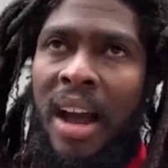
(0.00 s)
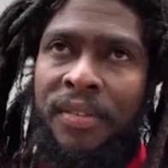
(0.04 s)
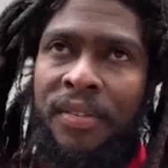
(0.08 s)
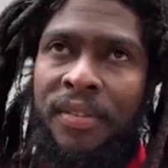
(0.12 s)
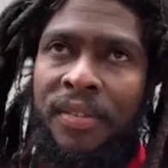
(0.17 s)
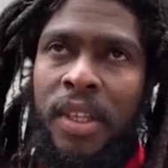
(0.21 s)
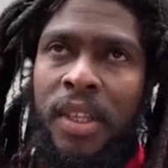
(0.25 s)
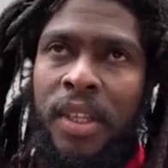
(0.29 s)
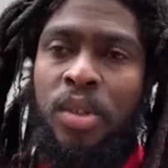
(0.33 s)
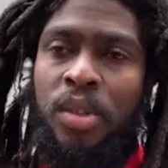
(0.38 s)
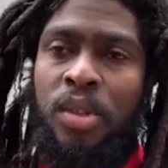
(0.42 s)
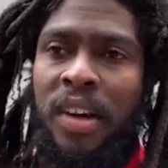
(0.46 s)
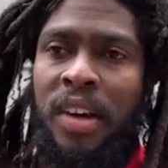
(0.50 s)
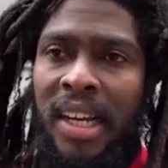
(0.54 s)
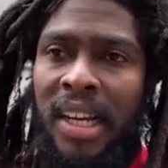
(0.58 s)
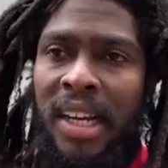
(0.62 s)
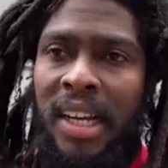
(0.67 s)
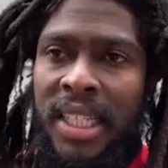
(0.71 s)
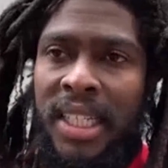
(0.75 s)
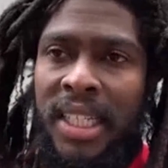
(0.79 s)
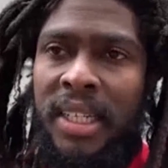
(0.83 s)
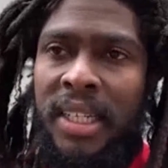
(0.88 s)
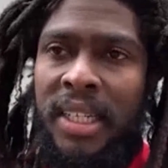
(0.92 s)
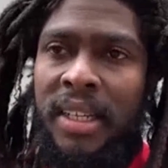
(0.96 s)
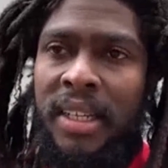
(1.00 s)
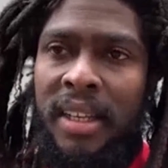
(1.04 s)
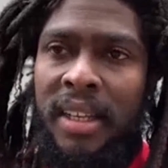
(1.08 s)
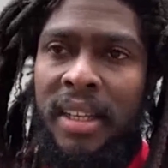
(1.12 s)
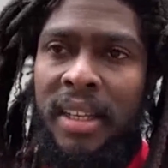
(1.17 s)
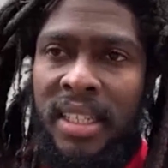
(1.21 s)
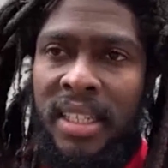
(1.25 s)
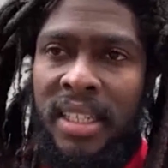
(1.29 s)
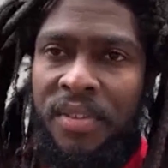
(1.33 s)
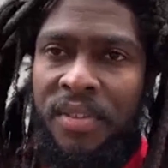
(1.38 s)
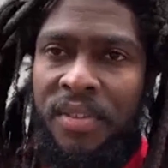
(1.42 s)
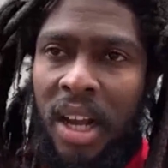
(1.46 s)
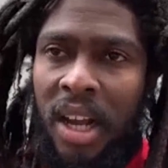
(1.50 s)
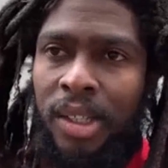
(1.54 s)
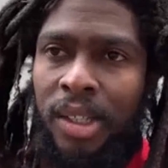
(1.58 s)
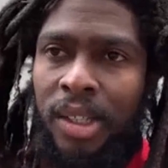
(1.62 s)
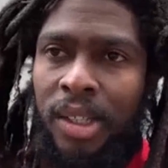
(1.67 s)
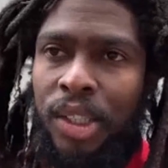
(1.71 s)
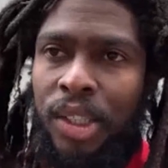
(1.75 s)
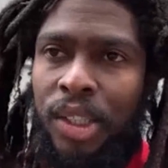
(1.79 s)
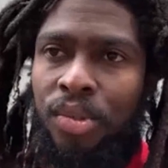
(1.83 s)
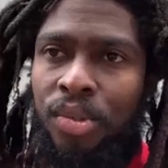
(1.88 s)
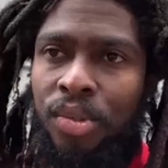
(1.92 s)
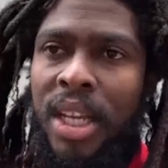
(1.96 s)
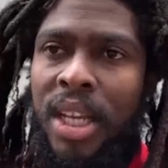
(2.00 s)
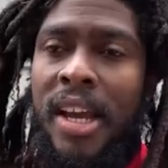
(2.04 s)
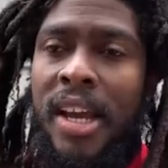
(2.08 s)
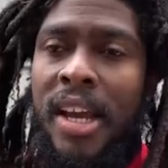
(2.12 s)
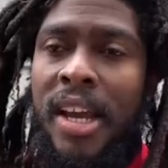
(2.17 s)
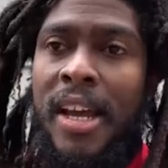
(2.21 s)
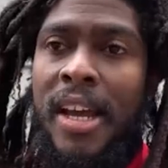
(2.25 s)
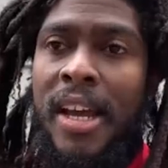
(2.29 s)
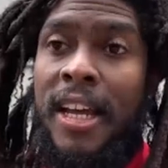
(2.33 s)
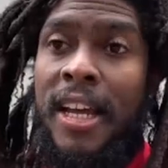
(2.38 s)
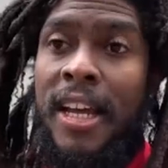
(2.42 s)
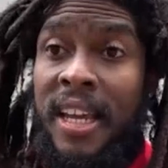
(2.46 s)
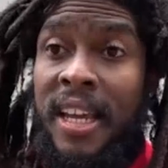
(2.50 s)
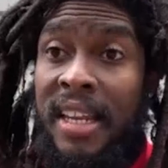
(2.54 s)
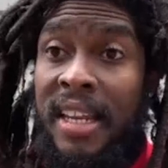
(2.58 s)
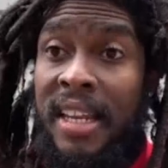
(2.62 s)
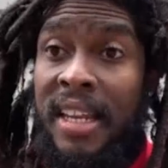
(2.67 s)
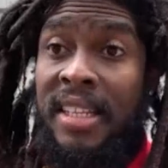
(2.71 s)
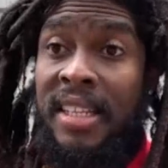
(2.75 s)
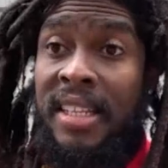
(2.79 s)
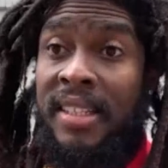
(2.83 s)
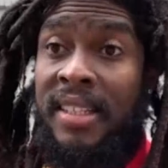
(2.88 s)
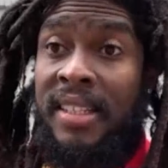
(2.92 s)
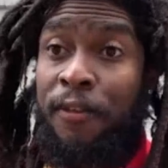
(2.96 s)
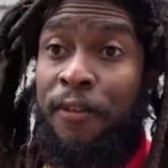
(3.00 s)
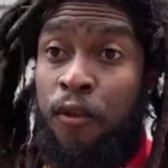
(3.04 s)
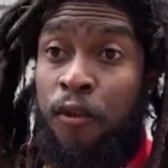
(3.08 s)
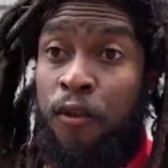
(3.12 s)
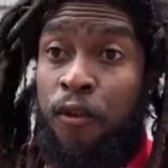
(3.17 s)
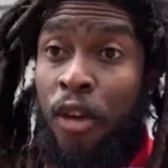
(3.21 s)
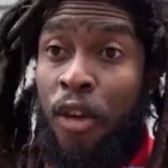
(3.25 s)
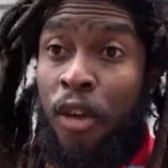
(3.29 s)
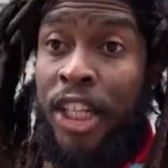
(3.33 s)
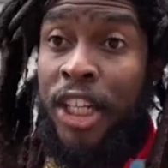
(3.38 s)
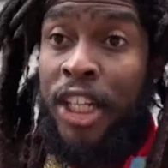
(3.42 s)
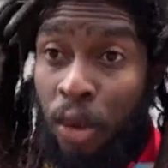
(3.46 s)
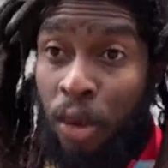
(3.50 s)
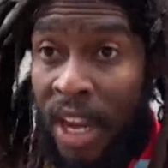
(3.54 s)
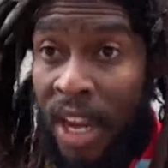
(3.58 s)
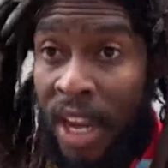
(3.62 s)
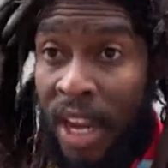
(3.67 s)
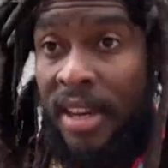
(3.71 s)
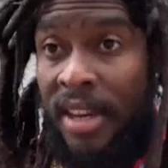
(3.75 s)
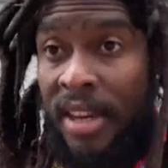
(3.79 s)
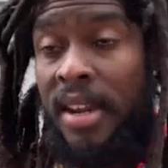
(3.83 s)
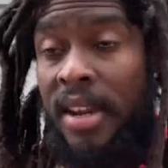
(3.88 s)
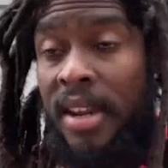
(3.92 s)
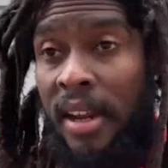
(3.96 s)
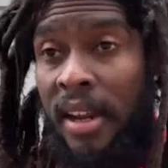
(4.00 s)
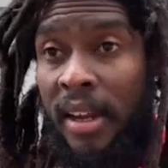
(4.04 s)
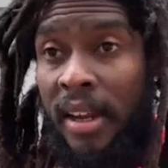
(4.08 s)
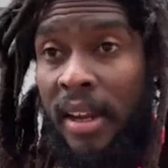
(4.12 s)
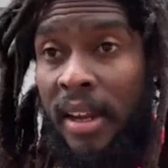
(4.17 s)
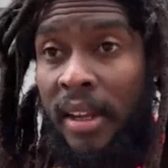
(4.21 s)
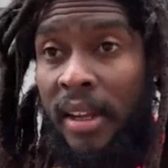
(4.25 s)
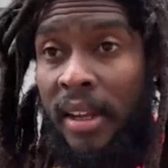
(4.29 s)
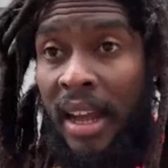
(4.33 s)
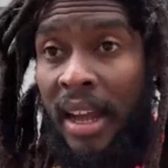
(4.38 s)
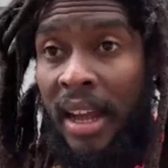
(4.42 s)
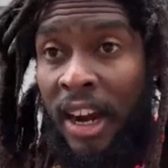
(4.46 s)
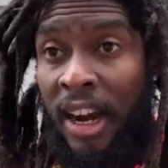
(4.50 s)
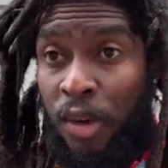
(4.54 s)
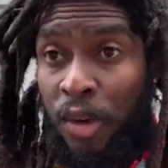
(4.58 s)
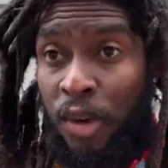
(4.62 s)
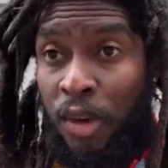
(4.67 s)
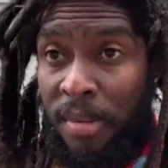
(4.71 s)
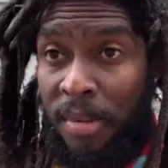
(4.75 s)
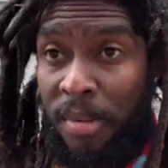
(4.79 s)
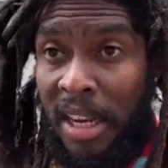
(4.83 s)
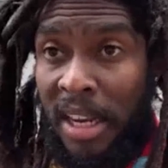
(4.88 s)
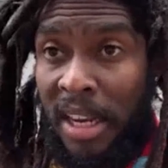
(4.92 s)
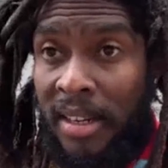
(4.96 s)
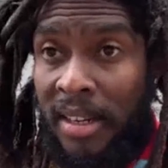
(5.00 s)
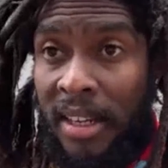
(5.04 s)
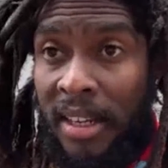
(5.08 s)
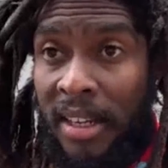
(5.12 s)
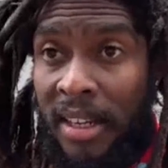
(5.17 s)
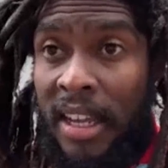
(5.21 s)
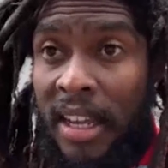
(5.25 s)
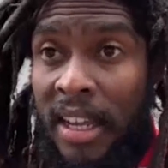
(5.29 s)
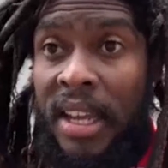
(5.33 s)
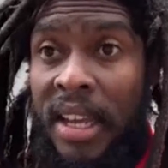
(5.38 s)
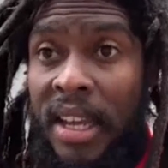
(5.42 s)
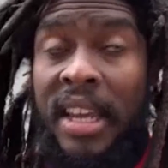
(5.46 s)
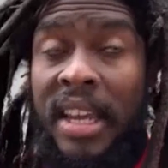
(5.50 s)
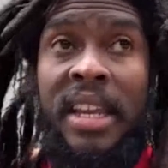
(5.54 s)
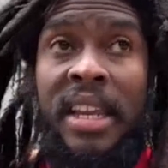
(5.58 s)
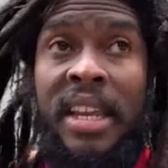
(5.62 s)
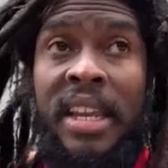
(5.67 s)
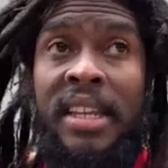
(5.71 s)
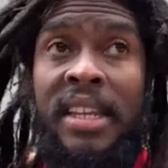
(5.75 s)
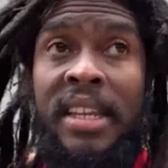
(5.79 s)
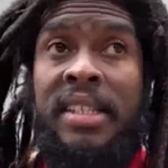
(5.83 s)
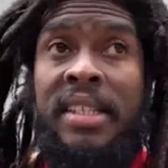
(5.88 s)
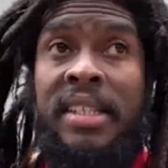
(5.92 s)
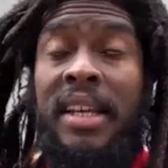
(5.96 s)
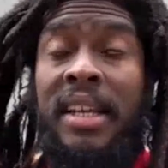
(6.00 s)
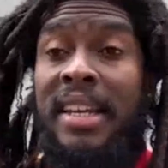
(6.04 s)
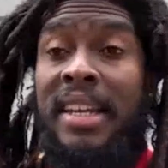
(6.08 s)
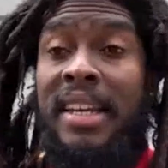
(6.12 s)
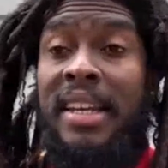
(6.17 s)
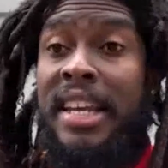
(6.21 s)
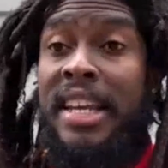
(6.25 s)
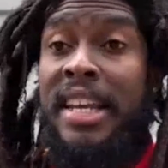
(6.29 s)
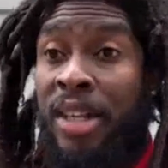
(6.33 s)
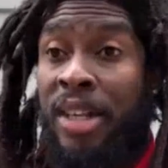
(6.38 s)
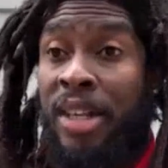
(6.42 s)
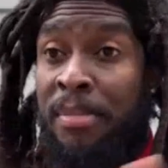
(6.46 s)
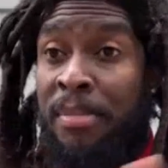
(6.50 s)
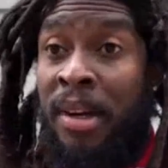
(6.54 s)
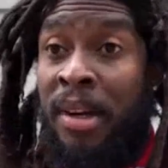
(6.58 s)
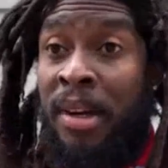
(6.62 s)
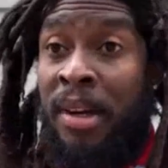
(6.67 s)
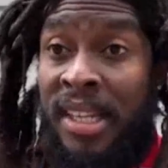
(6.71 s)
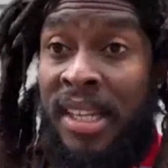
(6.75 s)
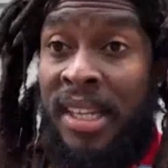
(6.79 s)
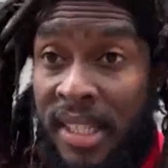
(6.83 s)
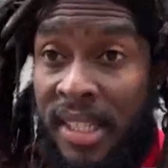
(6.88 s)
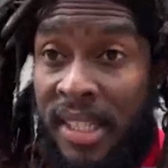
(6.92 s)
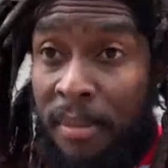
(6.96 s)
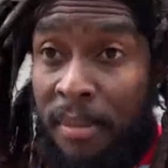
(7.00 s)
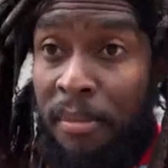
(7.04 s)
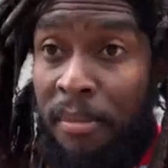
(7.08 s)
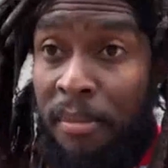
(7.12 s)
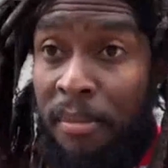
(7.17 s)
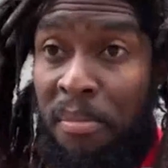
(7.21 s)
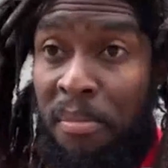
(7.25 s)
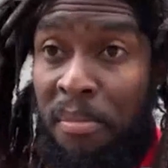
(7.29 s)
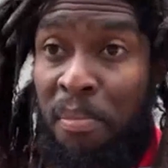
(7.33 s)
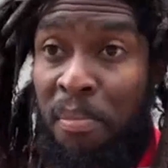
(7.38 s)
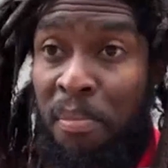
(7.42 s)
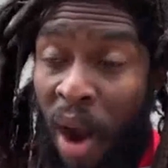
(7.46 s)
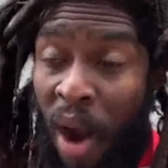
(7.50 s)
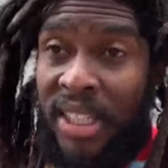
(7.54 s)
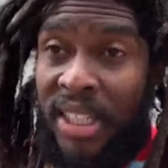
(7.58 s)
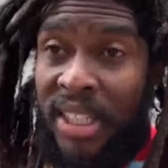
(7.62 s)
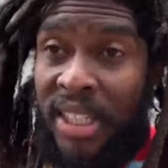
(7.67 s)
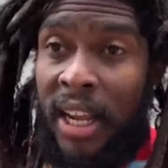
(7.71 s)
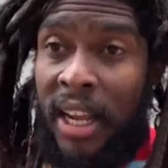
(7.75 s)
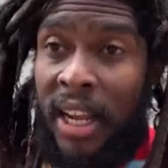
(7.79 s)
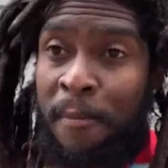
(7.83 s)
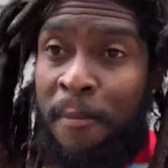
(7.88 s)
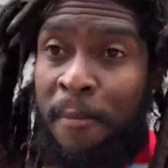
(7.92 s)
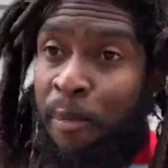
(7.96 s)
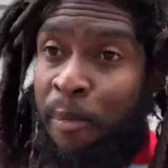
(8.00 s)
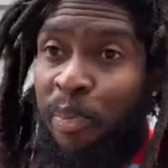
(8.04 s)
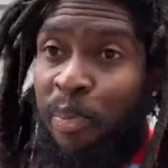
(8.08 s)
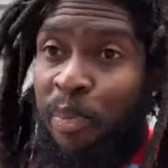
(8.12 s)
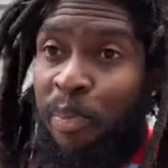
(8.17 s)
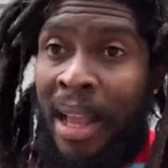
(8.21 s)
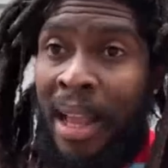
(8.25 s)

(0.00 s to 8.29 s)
after Duvalier leave the country, it is a free trade agreement. It is the neoliberalism project,